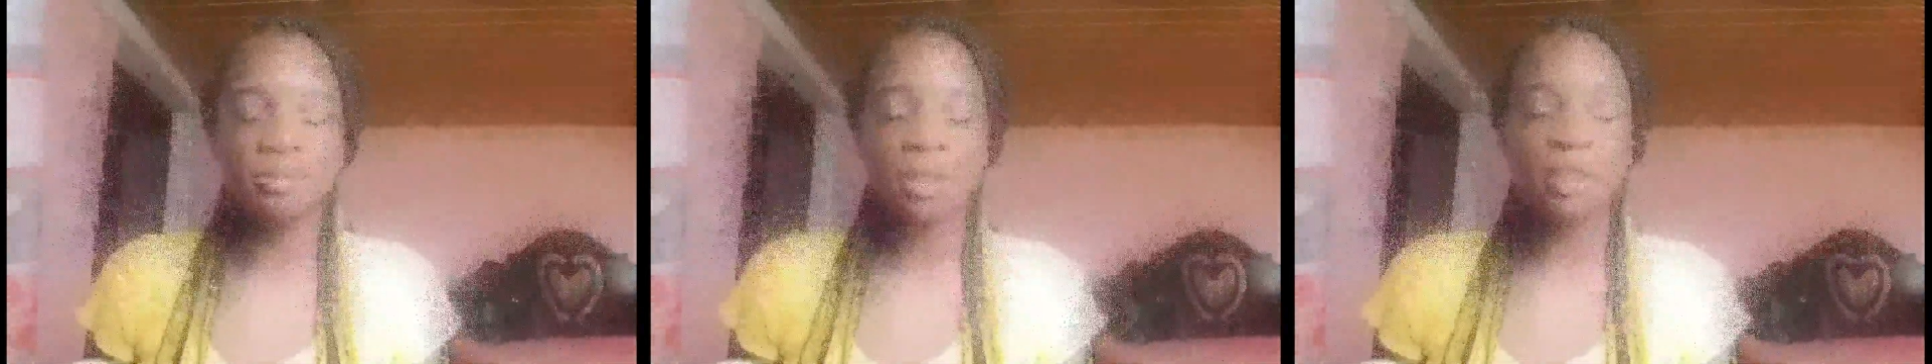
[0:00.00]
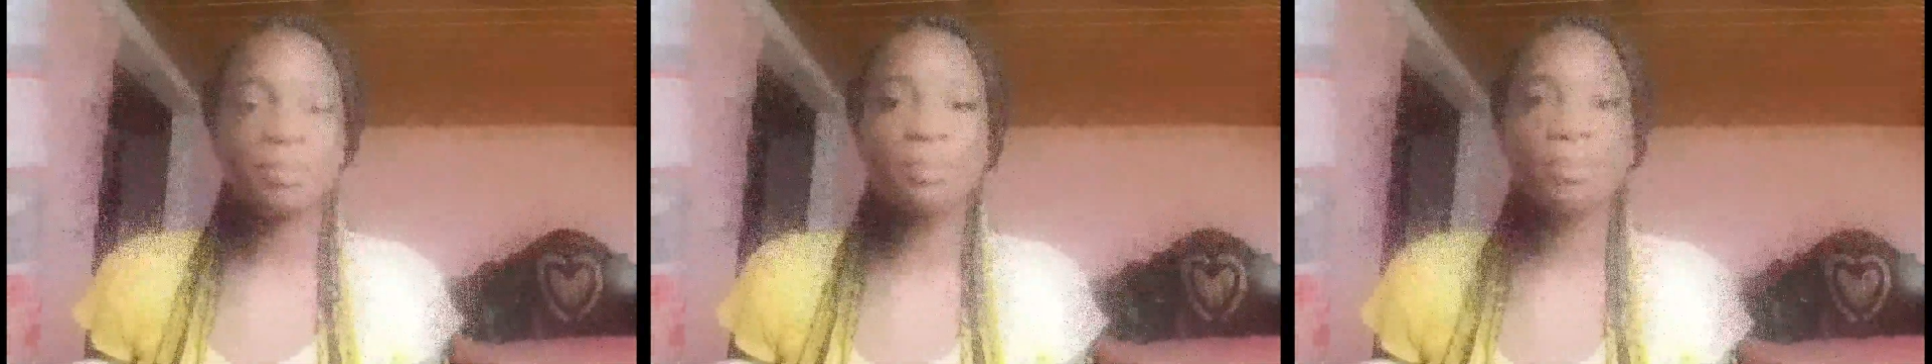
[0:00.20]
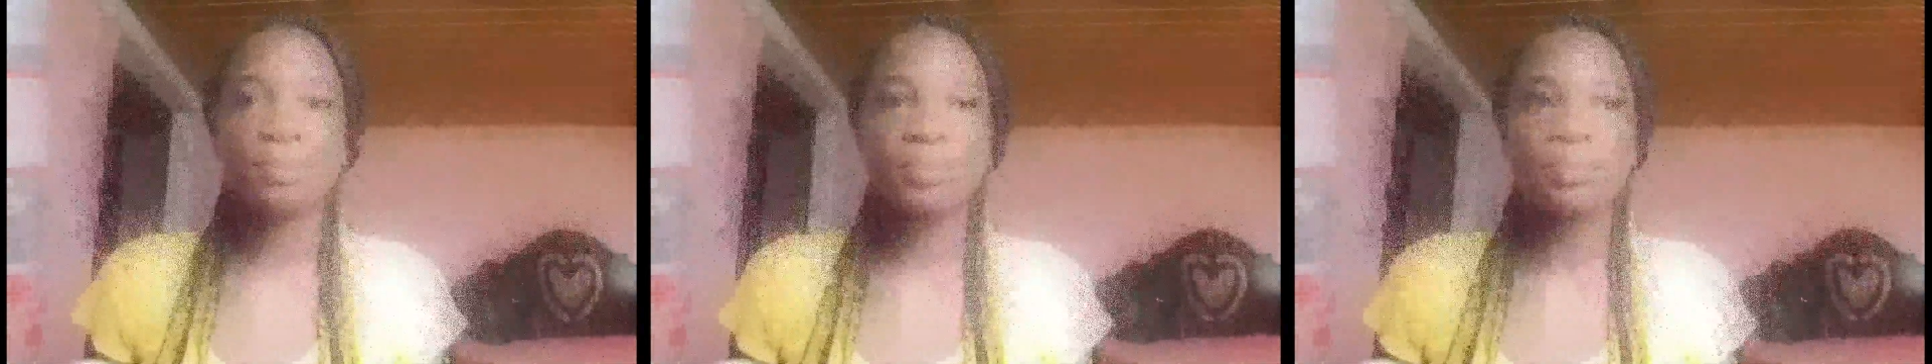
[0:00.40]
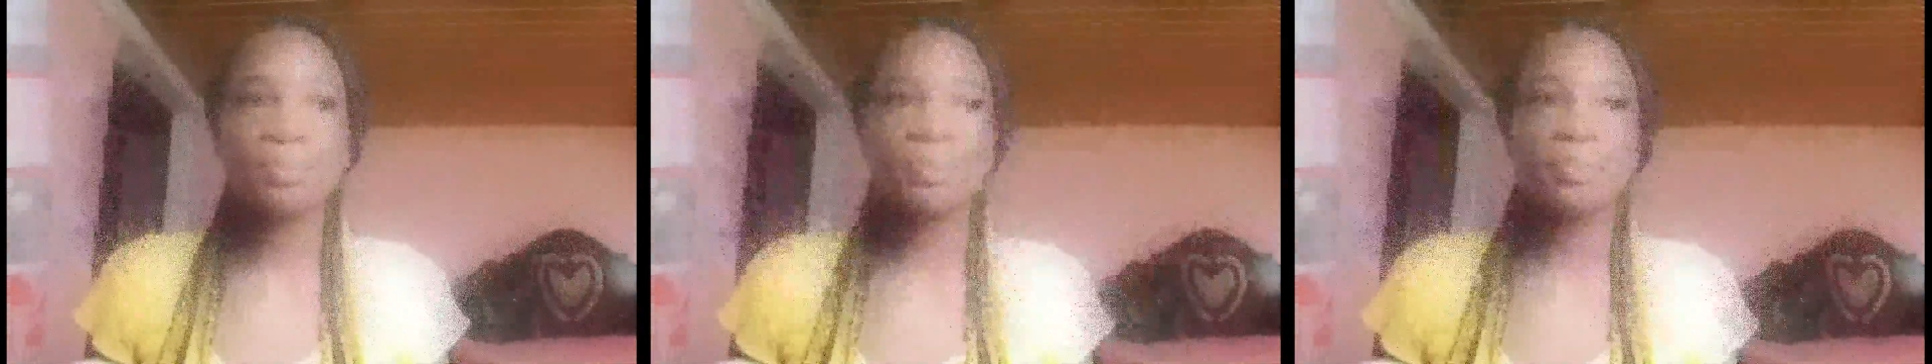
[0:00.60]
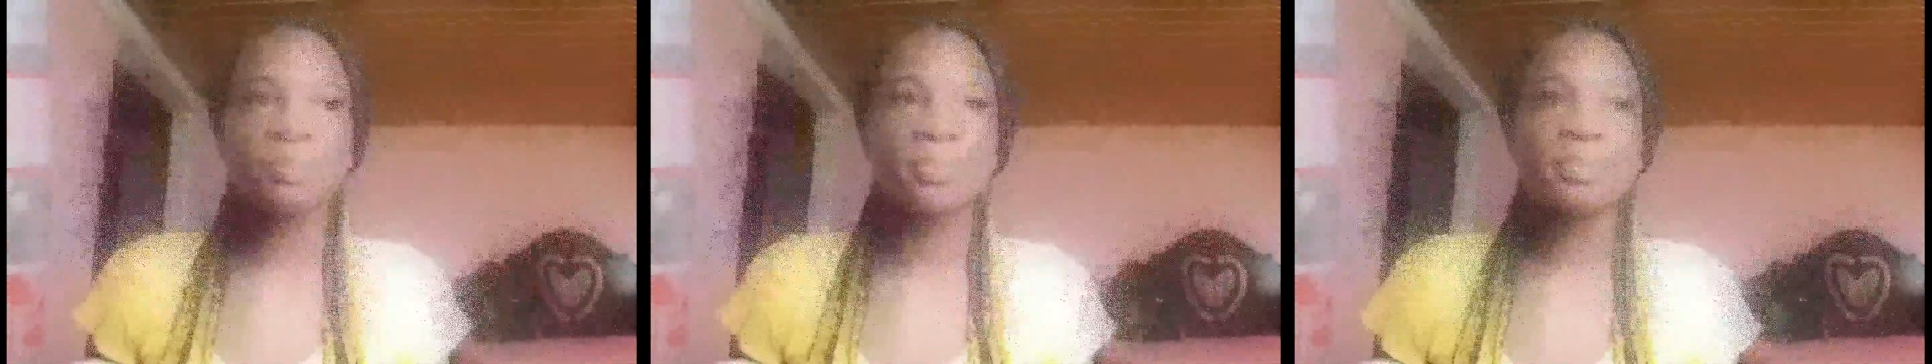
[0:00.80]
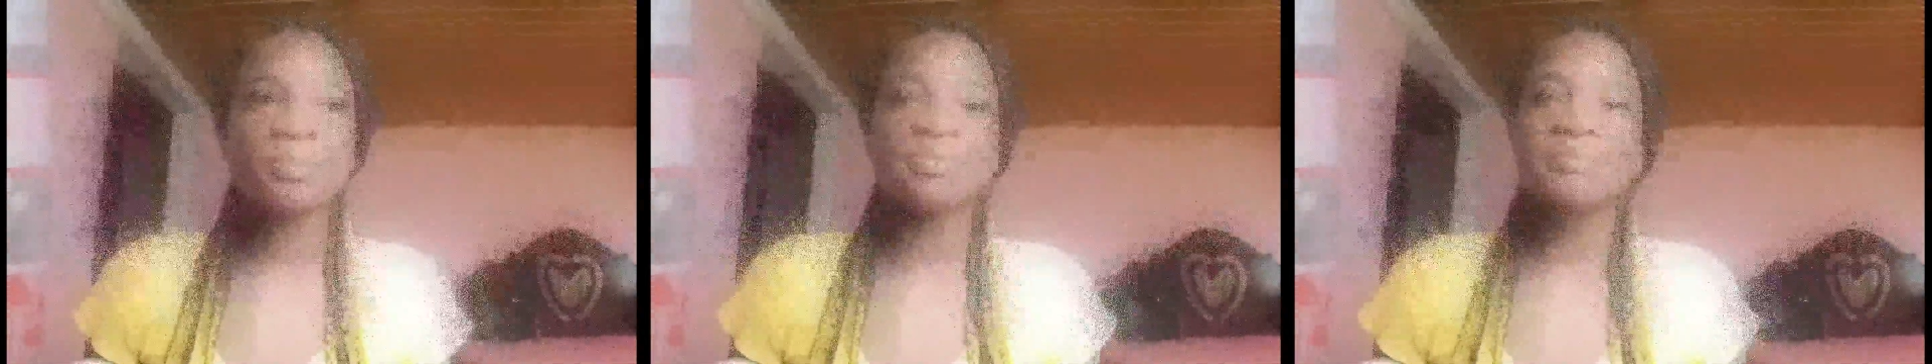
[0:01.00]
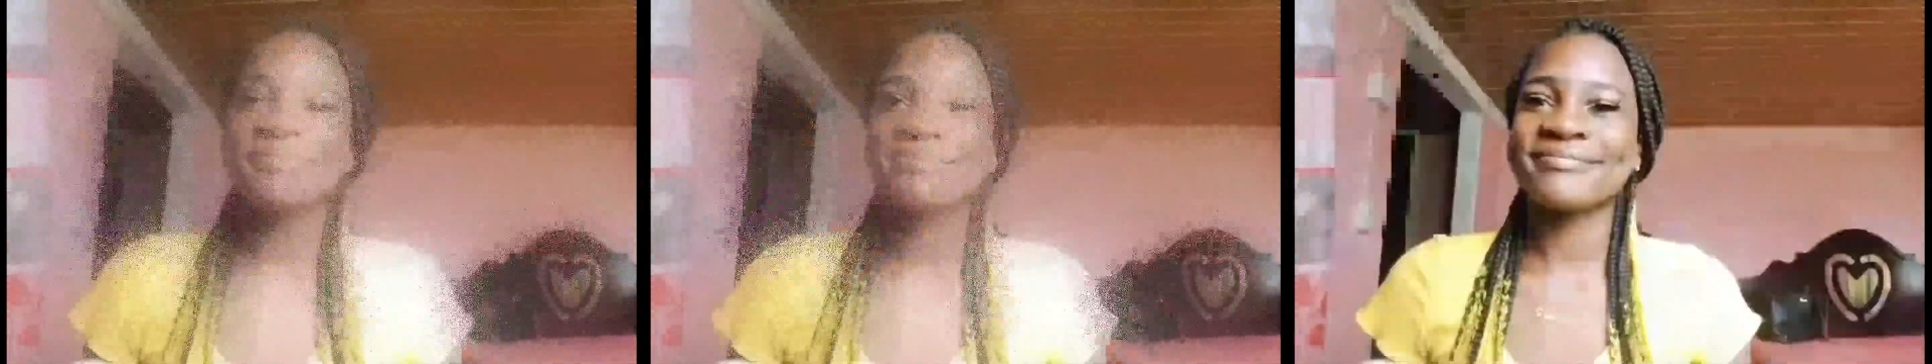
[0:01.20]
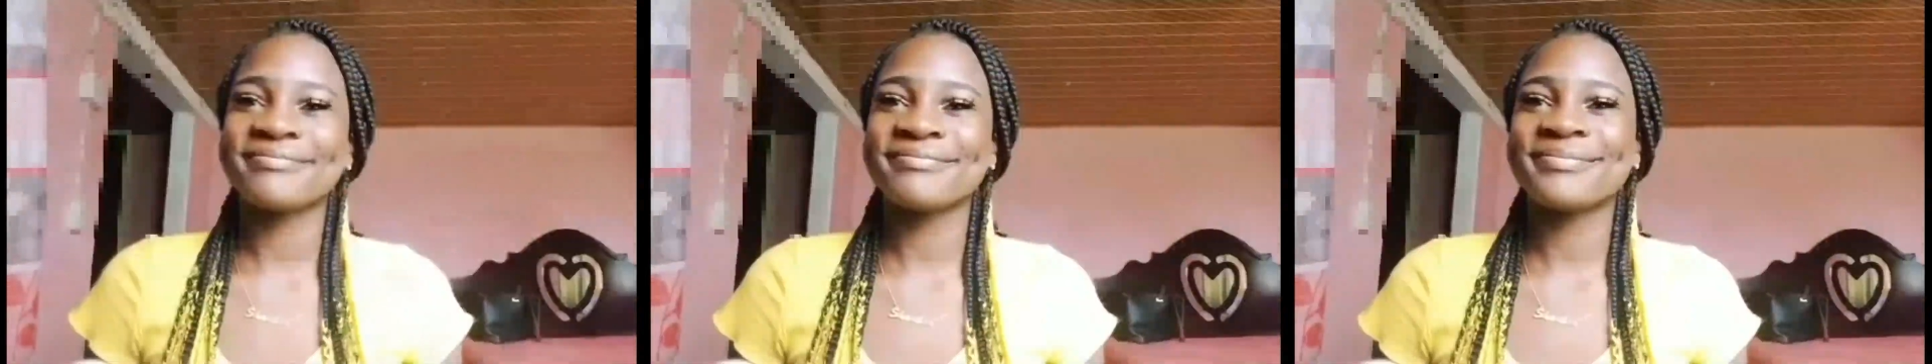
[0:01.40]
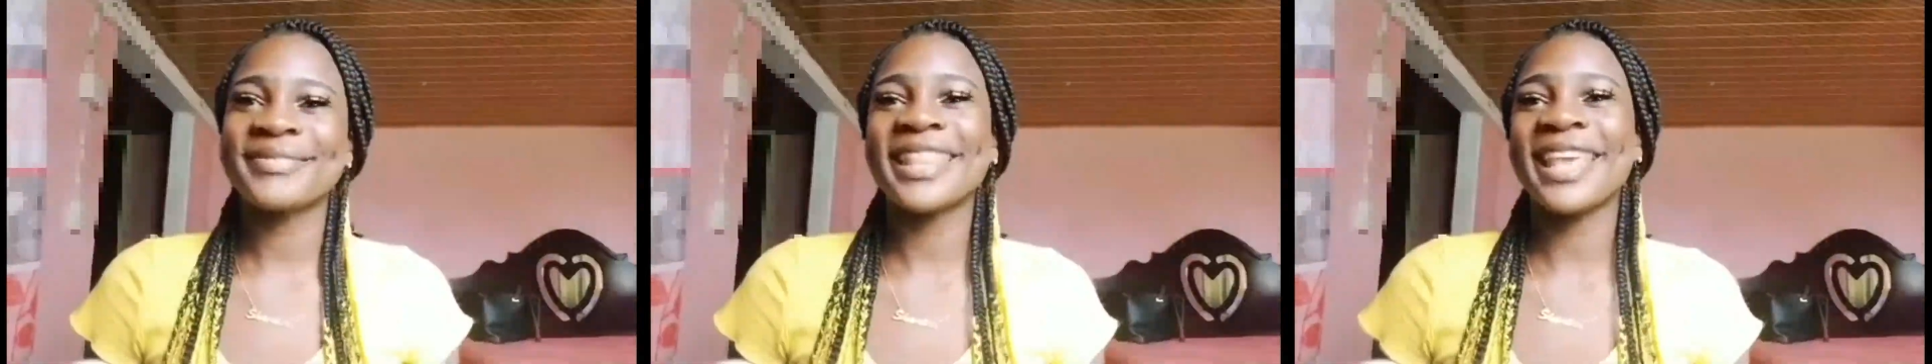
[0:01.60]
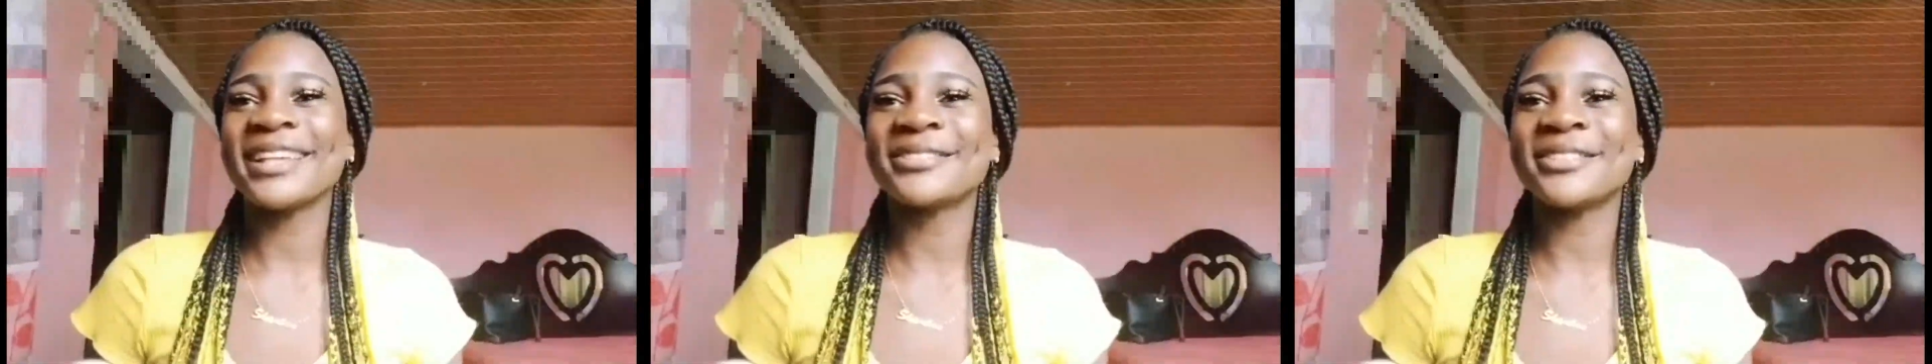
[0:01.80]
me. But
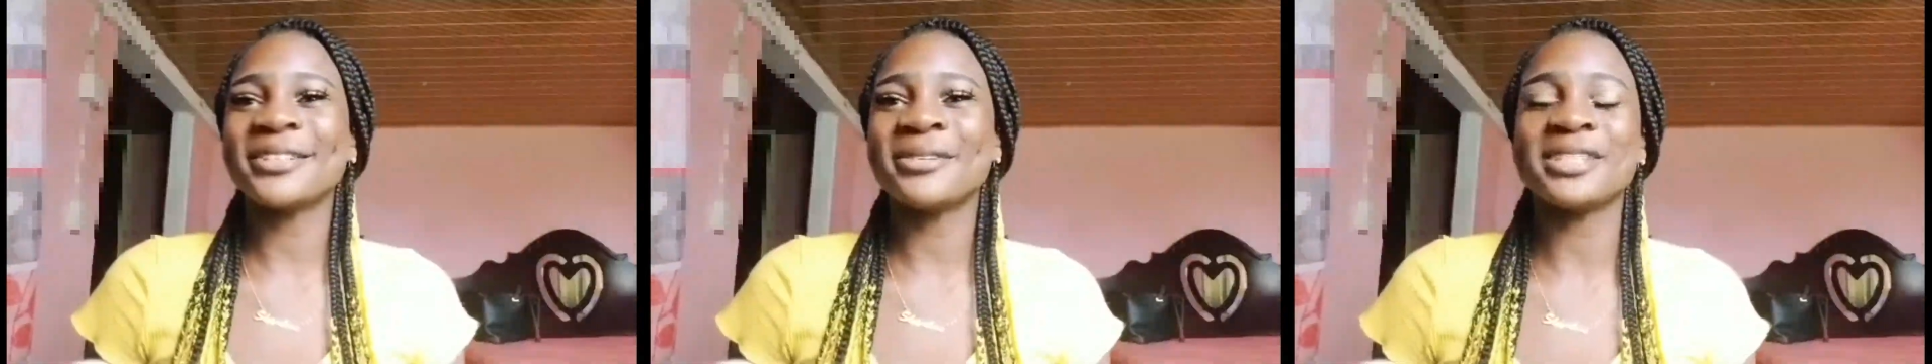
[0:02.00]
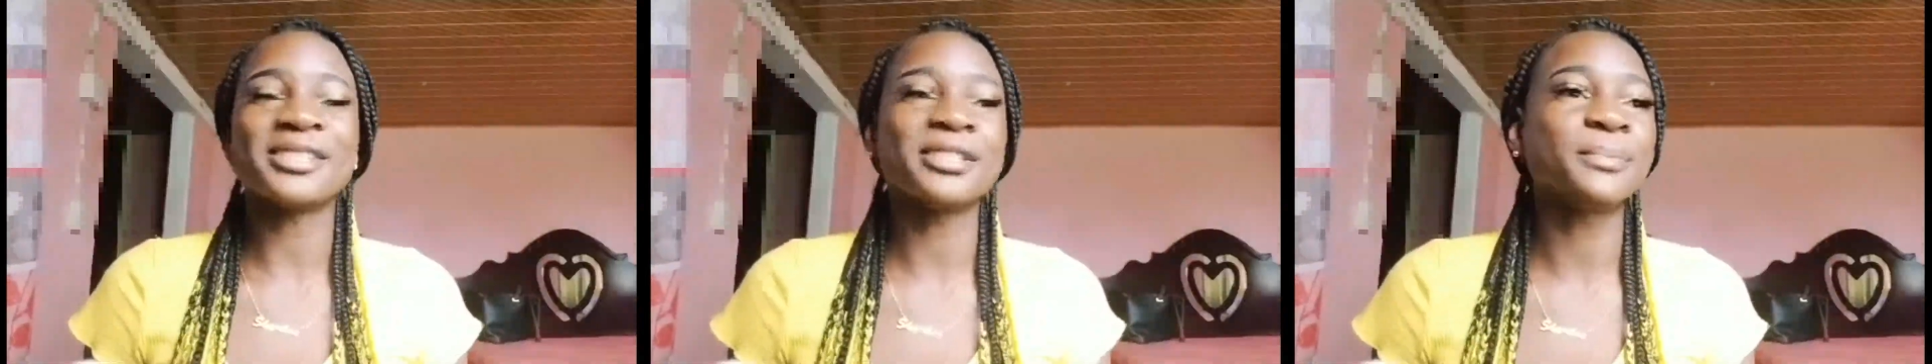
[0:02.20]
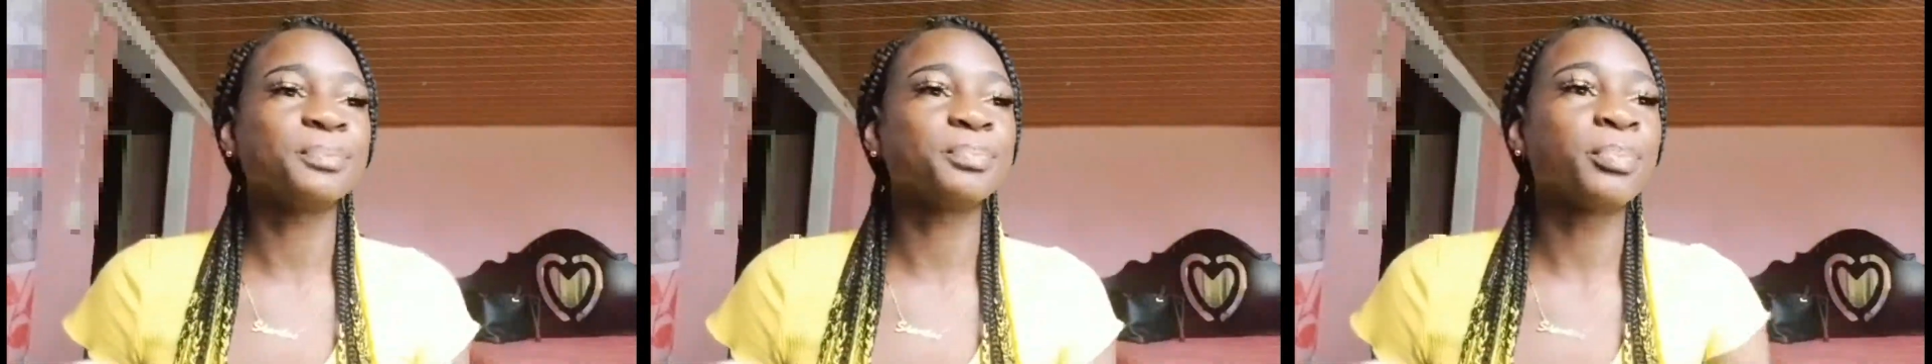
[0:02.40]
thanks for the question.